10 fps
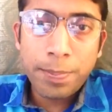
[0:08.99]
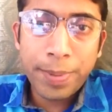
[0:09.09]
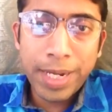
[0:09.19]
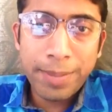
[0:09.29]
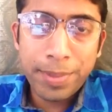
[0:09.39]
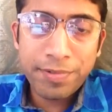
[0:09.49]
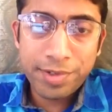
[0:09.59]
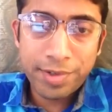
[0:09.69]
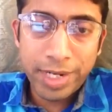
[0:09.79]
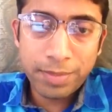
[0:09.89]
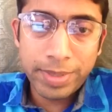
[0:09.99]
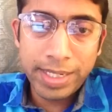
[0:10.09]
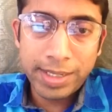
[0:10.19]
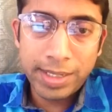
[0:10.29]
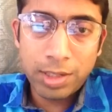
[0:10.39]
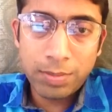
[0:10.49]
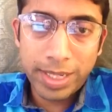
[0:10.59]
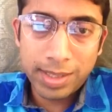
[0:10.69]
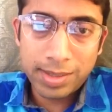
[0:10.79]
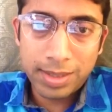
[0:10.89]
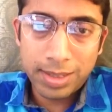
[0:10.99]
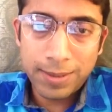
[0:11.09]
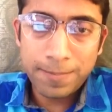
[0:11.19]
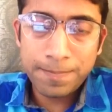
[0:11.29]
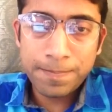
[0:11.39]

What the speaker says: preemptive strike by India on Pakistan,